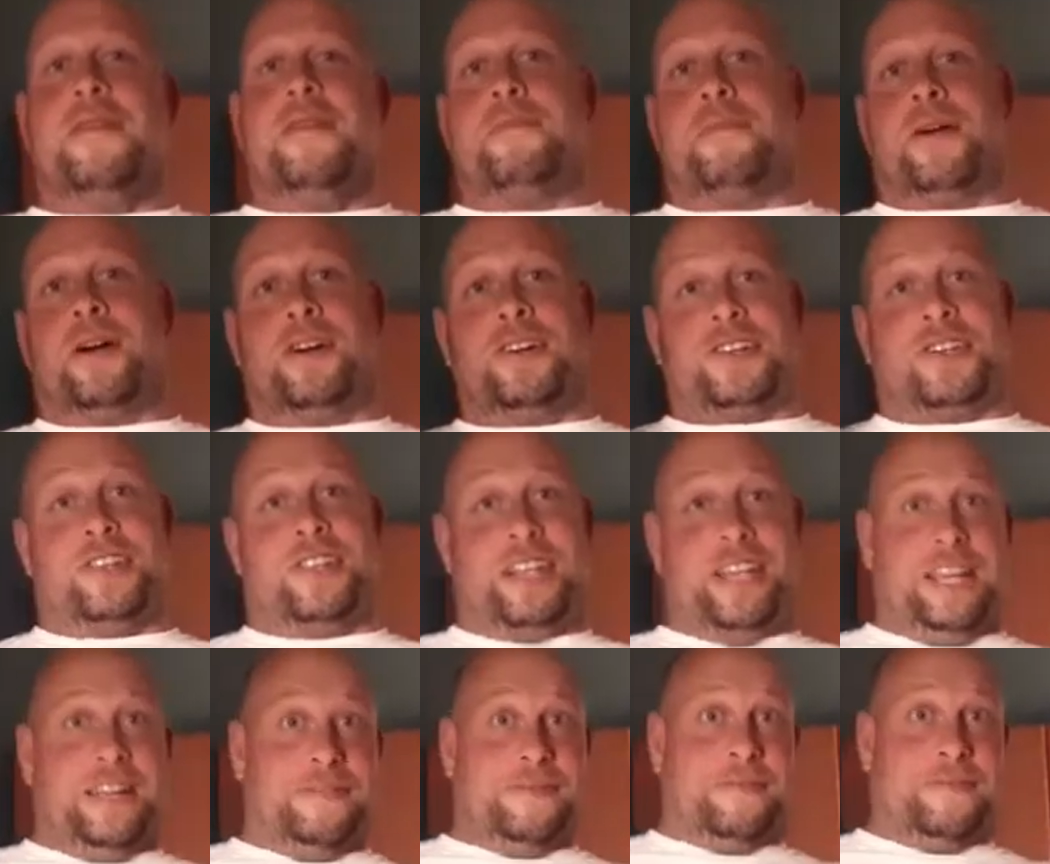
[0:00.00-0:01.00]

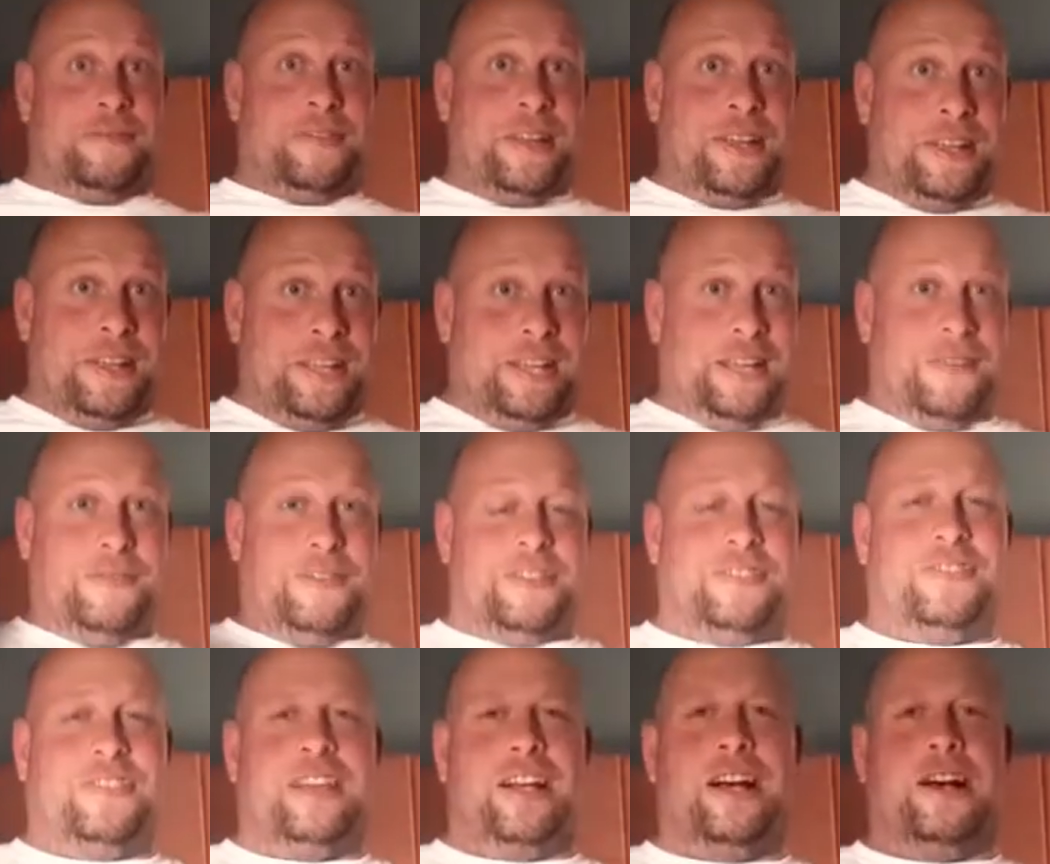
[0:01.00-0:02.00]
Personally, if
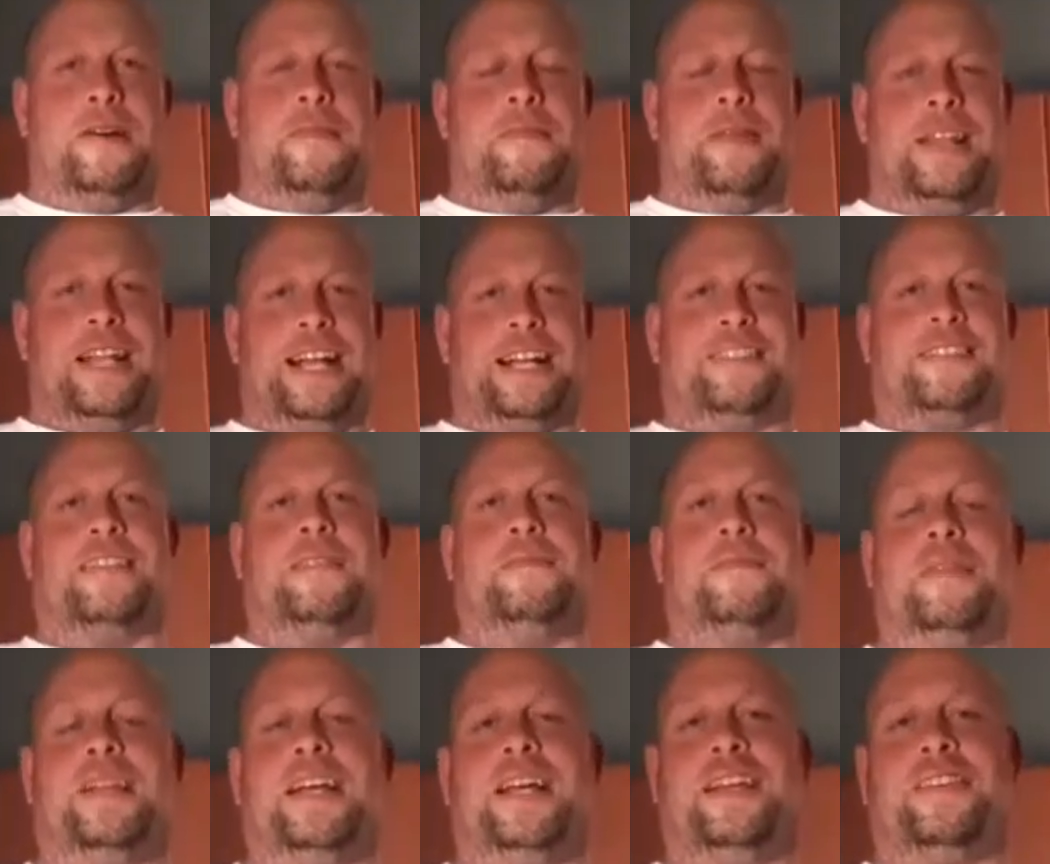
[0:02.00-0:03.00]
it's Alexa
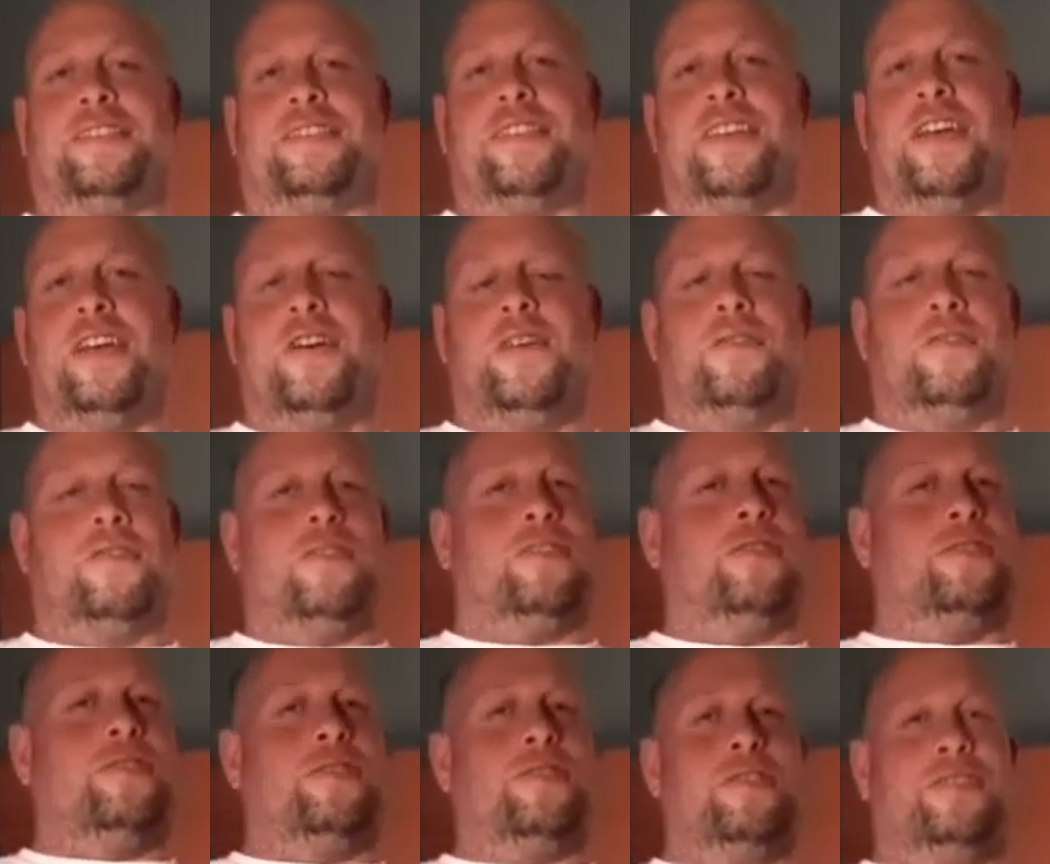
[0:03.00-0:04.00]
Bliss
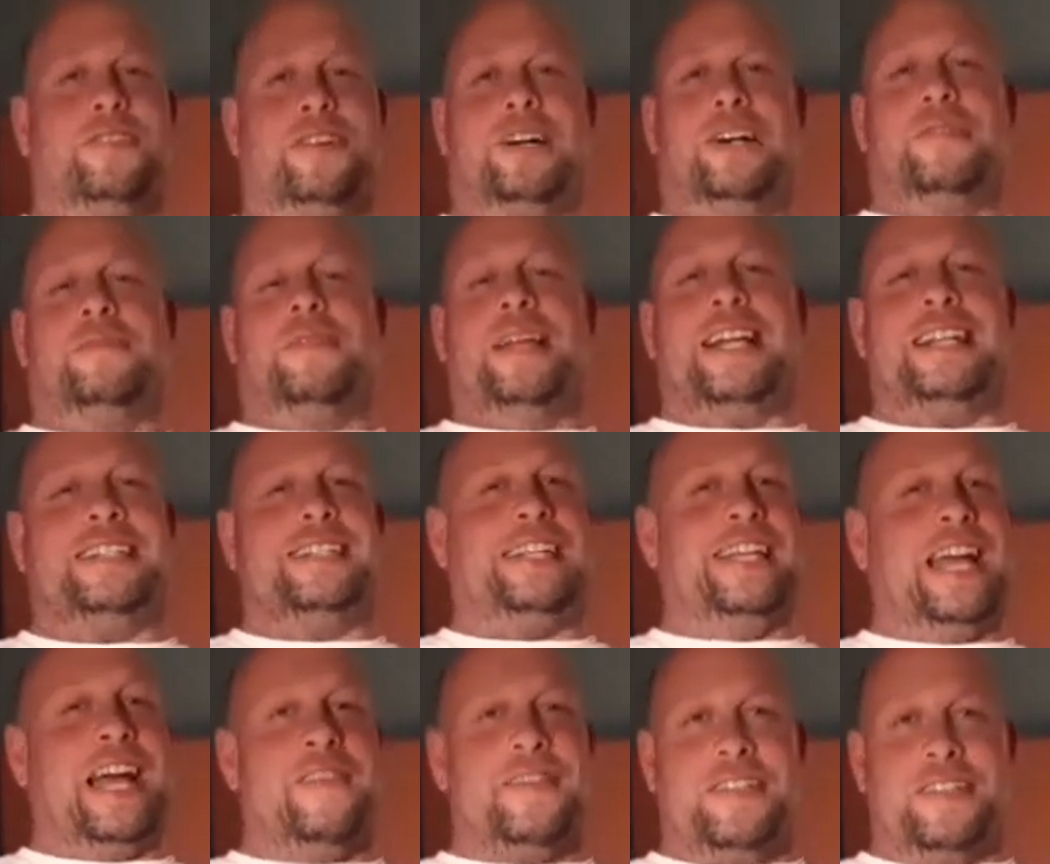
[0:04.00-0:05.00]
or
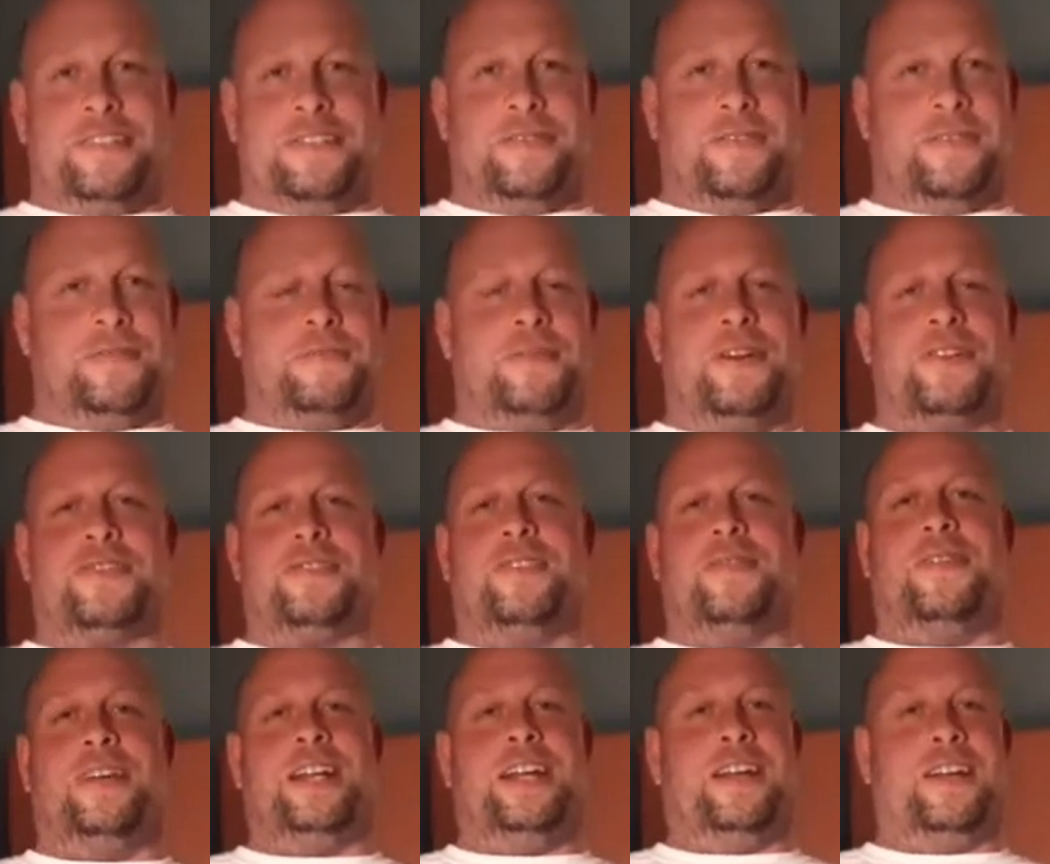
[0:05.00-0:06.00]
Lacey Evans doing
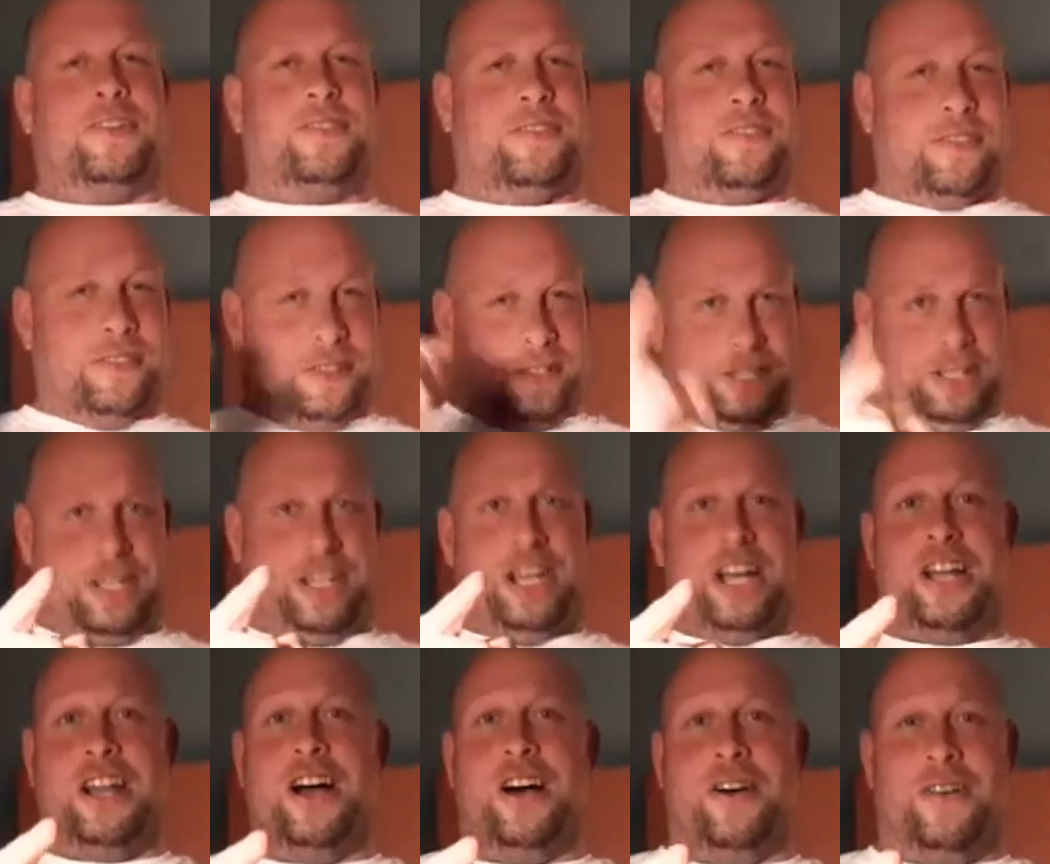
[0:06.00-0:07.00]
personal videos,
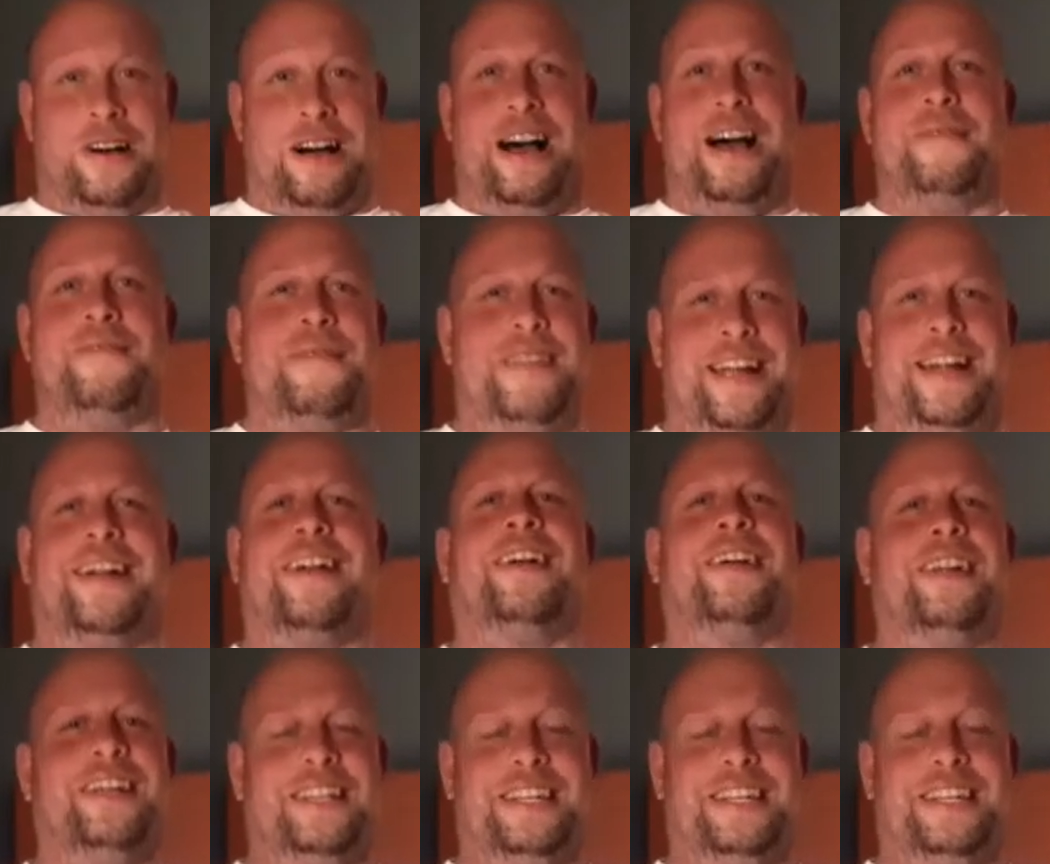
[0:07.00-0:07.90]
I'm there.